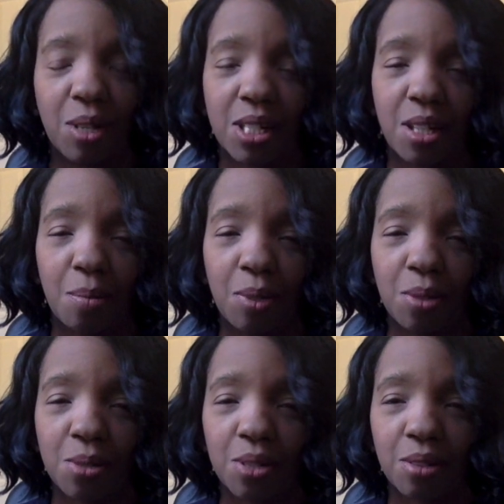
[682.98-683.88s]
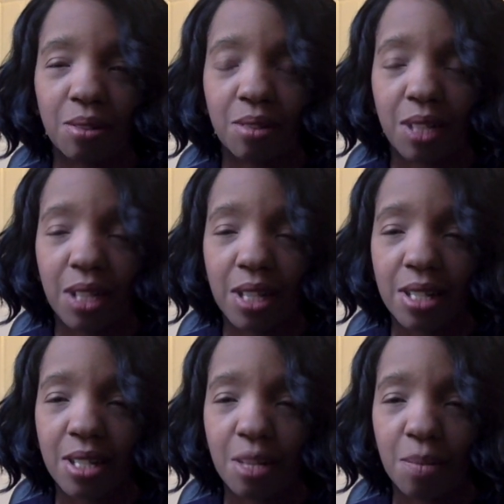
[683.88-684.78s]
step closer. The next
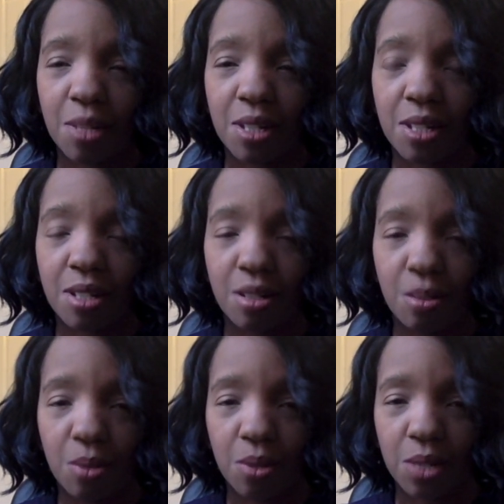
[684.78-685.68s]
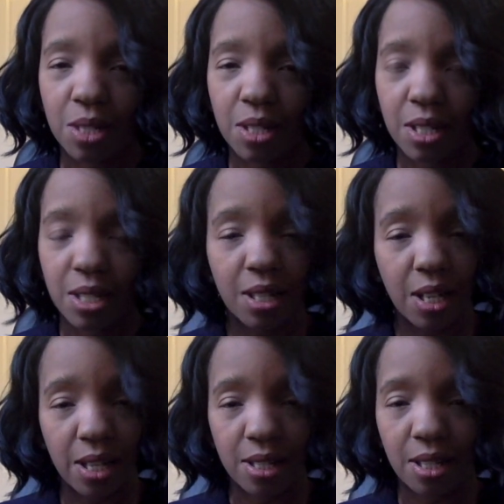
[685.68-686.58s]
step is to do the
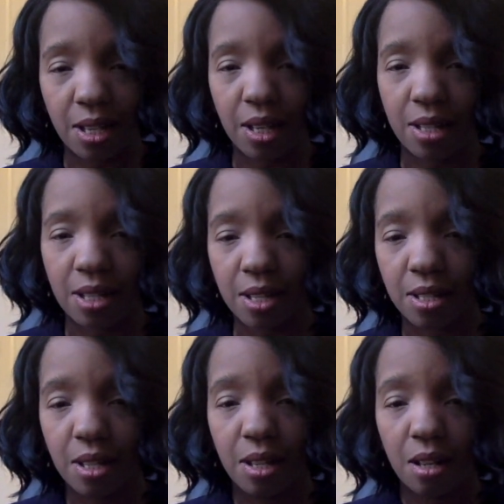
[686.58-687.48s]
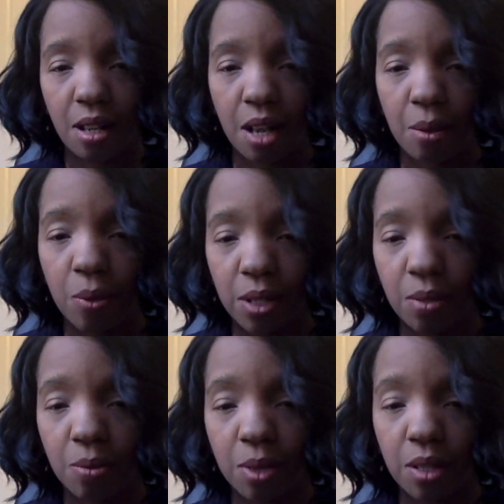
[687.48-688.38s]
next DNA test. I want to
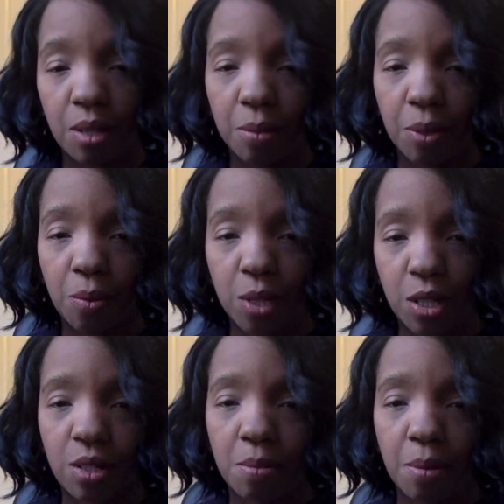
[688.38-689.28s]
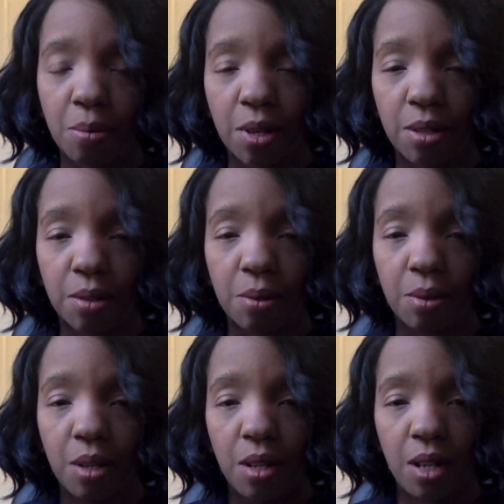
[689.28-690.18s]
do one. I'm going to reach out to my brother
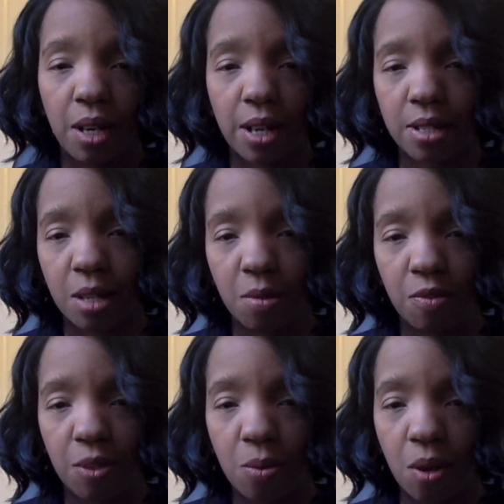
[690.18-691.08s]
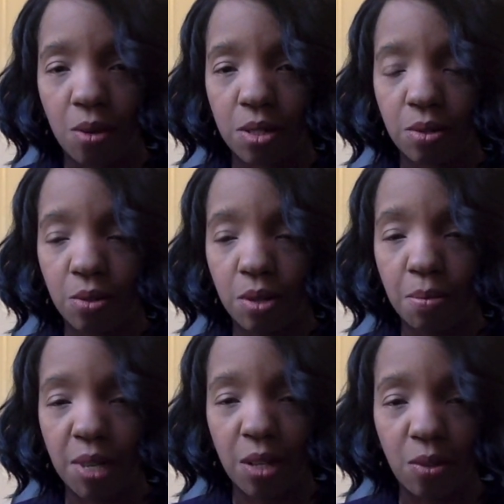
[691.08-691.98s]
and ask him if he will also do the
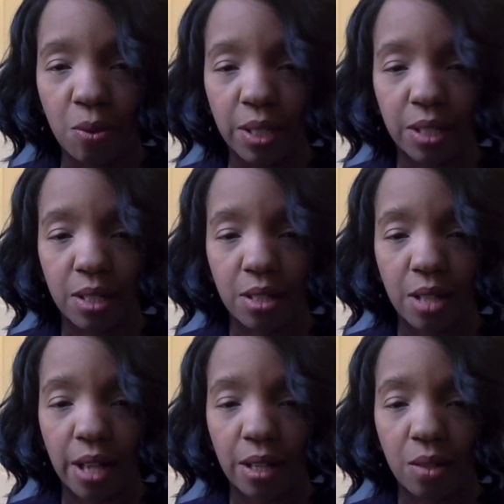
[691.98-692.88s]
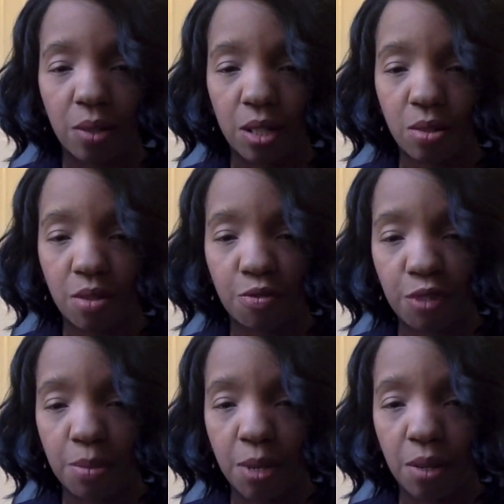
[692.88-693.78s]
male one, because I can only do the
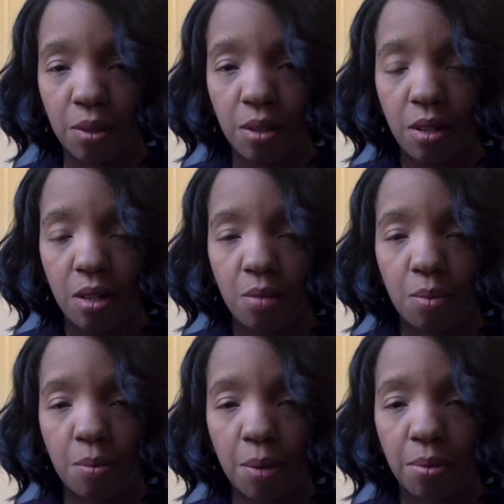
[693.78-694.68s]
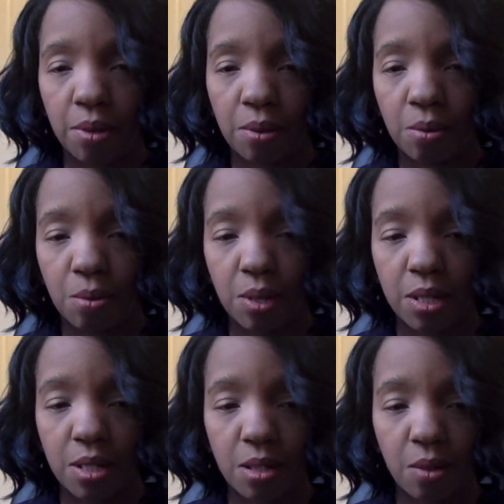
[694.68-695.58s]
female. But my brother, who
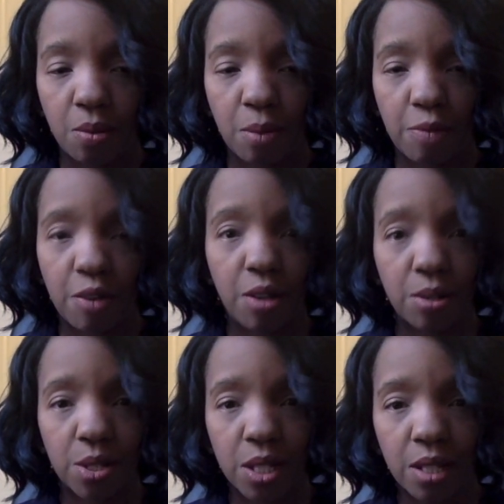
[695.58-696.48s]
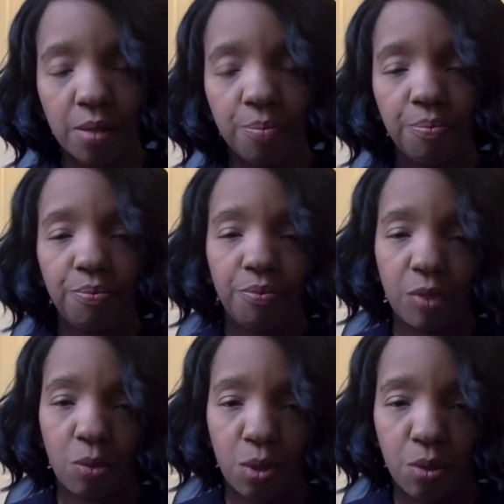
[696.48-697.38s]
is, my father's son,
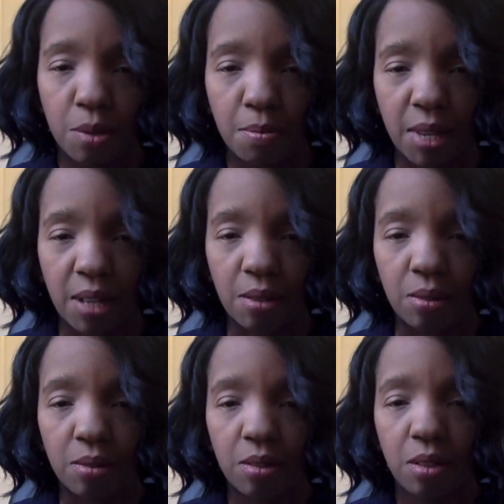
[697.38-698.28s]
will do the male